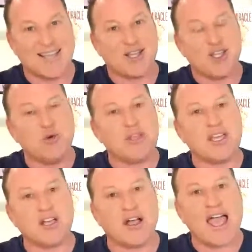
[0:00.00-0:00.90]
You will
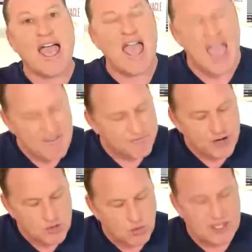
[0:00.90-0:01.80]
hear
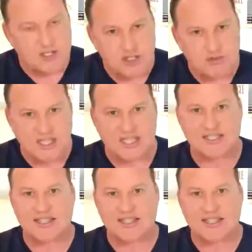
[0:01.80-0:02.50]
everyone do this.